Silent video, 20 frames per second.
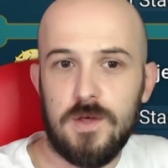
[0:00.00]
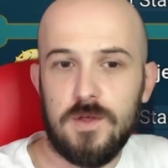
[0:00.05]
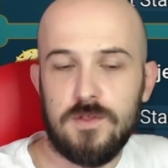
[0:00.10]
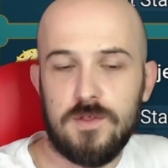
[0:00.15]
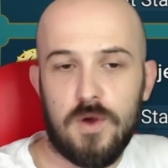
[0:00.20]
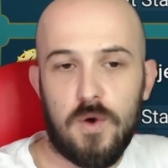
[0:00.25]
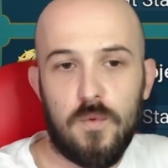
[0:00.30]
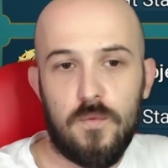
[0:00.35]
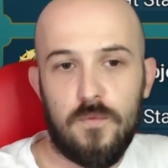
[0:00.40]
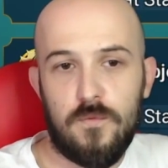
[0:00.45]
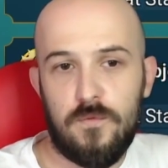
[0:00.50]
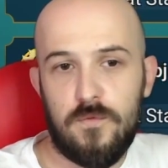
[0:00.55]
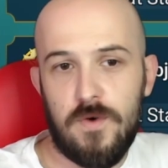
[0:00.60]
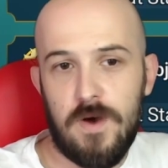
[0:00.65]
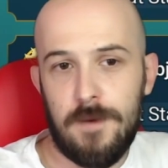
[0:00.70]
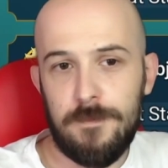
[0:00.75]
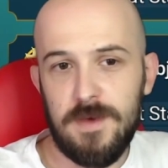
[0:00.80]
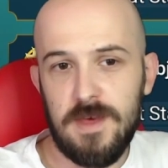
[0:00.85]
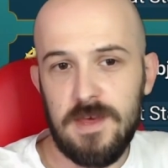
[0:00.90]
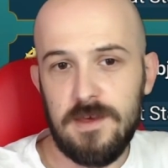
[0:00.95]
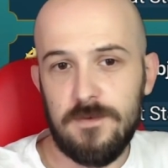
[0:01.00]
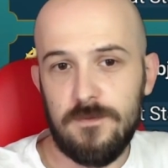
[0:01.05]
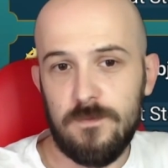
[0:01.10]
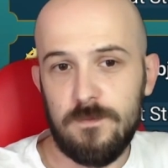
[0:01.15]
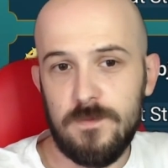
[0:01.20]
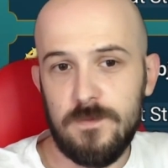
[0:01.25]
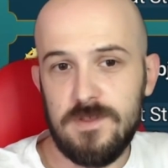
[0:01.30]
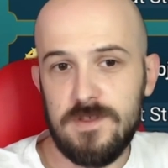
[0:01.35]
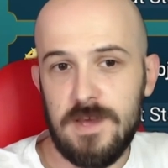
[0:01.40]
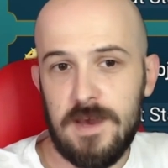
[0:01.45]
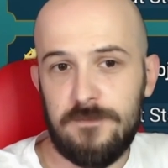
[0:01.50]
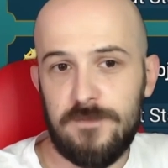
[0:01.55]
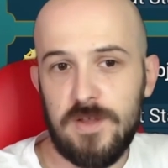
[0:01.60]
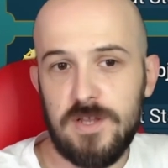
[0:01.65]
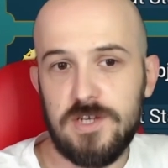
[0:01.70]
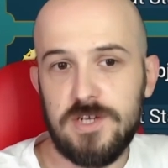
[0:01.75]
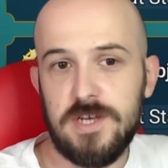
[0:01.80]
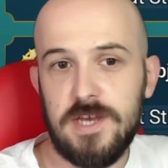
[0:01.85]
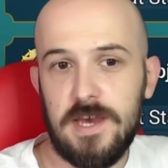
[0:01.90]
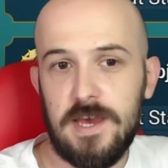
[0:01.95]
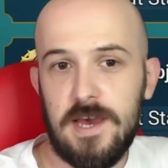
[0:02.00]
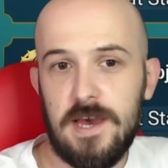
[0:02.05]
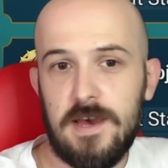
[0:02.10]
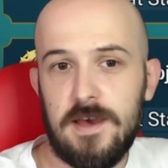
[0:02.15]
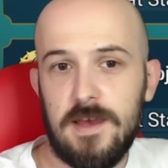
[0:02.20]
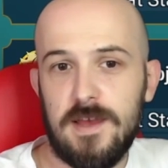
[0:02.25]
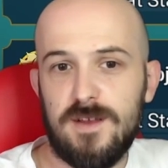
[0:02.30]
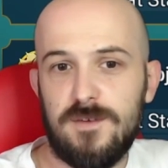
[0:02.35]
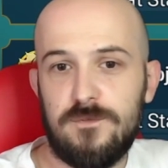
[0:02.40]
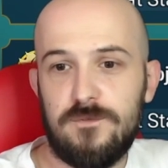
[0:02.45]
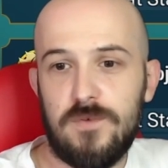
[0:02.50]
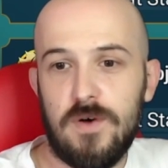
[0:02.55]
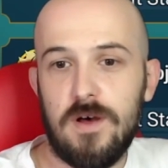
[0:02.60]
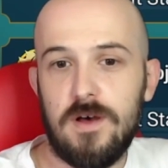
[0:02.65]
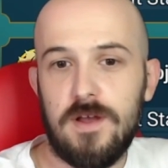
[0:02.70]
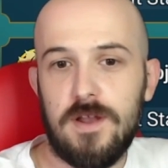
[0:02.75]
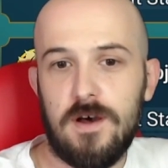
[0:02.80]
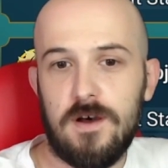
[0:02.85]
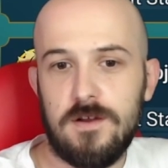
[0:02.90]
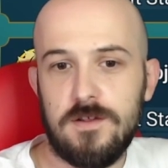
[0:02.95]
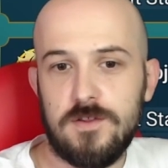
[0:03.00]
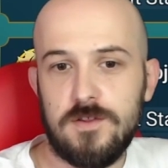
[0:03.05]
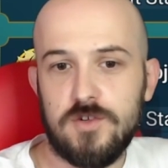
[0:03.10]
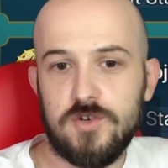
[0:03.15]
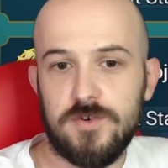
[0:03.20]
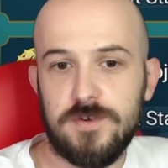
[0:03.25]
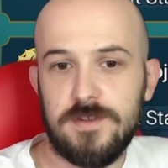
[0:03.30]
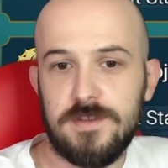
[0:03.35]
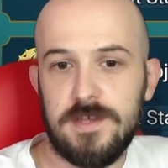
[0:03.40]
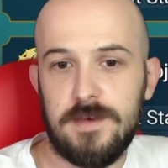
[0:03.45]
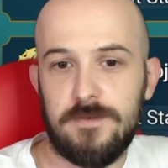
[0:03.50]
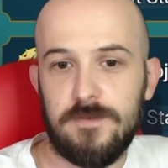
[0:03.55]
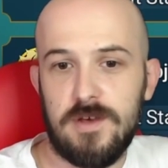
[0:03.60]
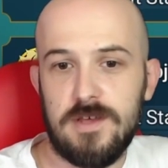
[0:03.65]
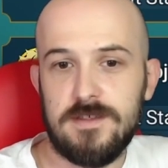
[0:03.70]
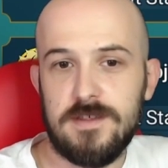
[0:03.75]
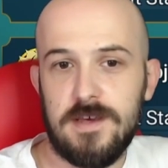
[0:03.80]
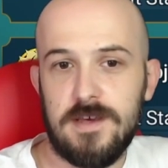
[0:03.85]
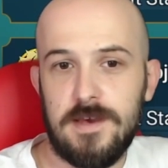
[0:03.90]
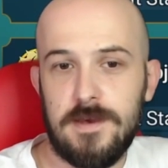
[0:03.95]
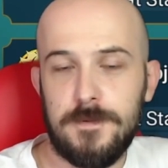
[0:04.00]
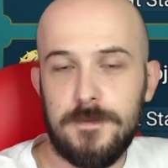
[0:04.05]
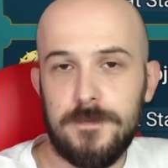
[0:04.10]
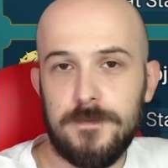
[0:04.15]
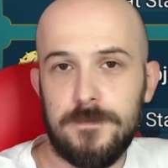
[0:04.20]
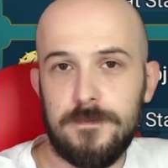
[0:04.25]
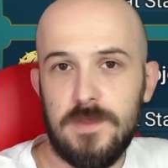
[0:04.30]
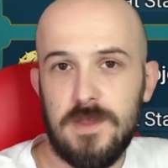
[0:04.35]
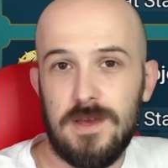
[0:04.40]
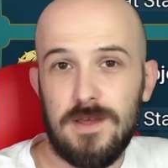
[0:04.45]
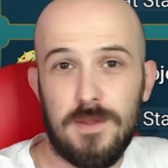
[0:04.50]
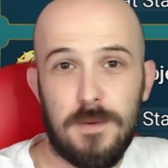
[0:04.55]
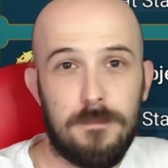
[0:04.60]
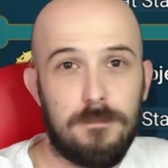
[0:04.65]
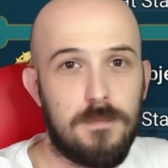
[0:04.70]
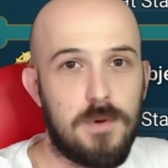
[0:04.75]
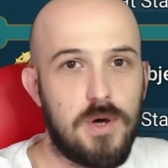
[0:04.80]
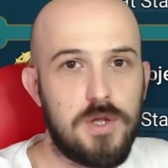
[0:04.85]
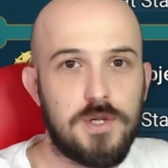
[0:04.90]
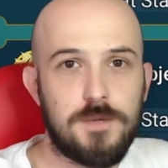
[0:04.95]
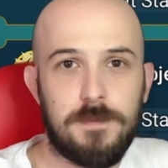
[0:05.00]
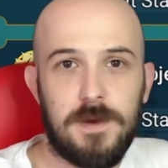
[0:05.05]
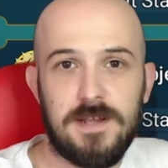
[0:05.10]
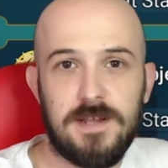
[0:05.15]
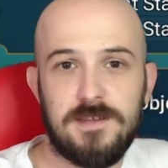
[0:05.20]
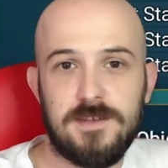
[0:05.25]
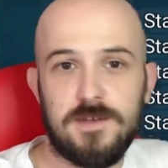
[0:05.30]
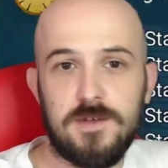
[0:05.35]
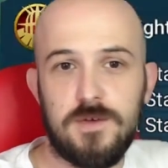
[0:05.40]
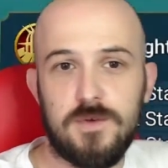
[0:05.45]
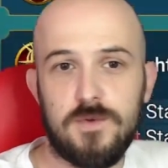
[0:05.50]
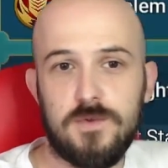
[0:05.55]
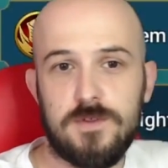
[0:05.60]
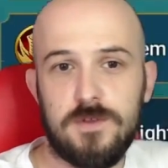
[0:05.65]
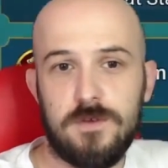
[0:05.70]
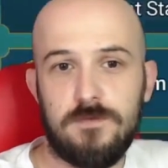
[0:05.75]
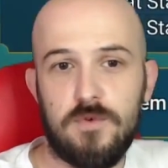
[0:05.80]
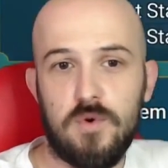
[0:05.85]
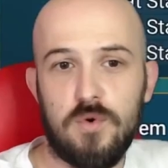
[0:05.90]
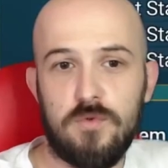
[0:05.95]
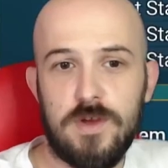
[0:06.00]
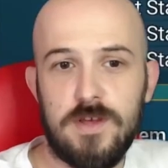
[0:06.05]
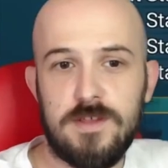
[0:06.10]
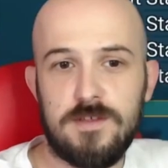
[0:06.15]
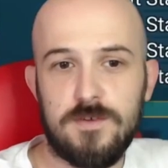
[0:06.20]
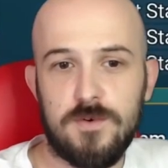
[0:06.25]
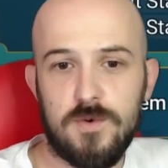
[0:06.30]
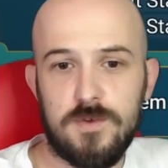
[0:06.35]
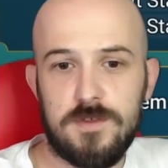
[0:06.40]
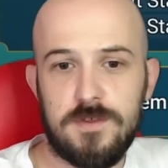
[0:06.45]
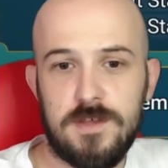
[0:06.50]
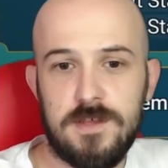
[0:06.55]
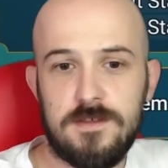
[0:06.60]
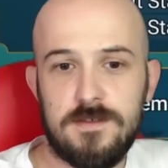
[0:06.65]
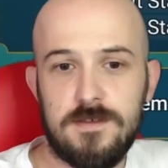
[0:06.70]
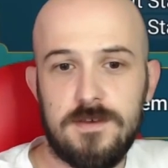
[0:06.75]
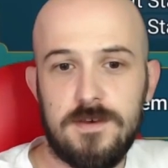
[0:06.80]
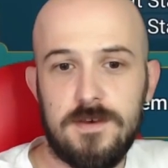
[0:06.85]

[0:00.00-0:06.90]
So farming Savage gear in Fire Knights during CVC is a much better use of your resources